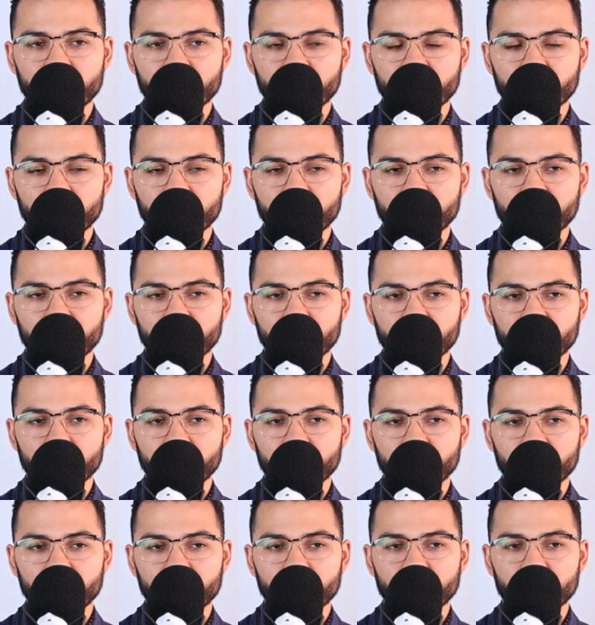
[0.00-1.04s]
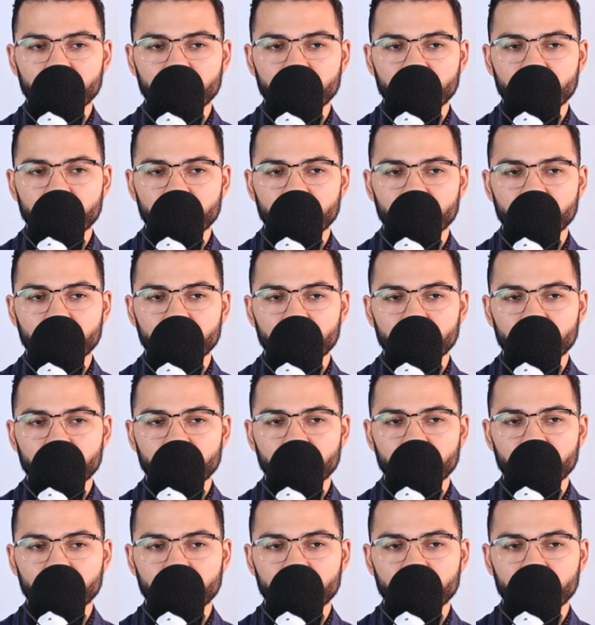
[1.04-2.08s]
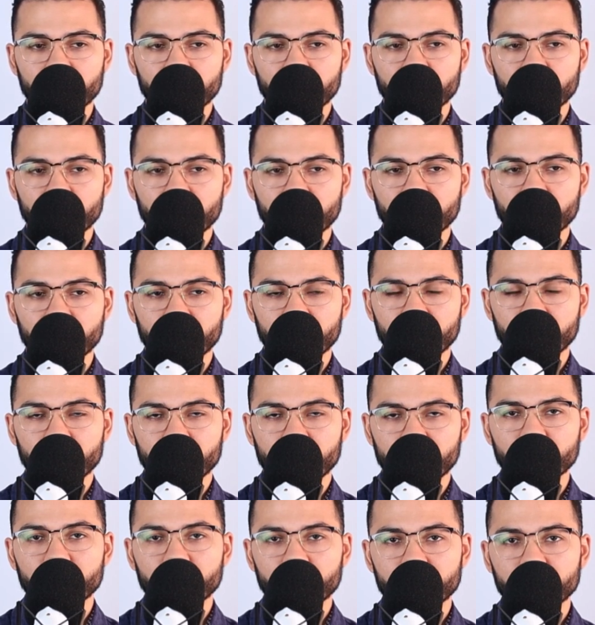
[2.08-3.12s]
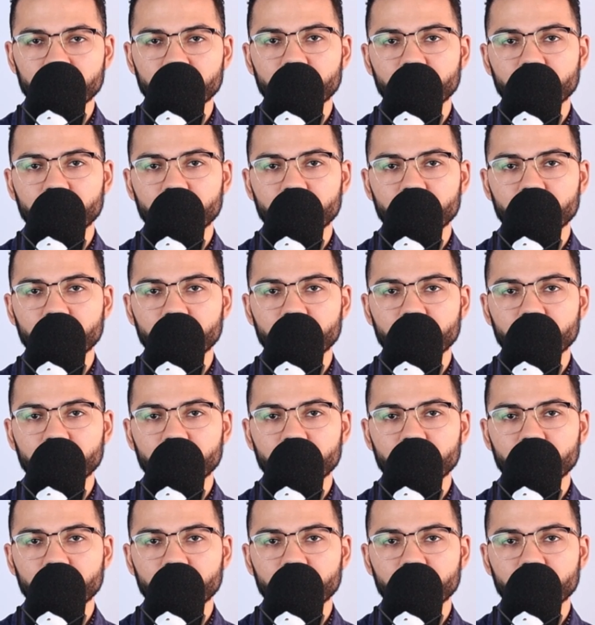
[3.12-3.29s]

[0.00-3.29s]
No words are spoken by the person on screen.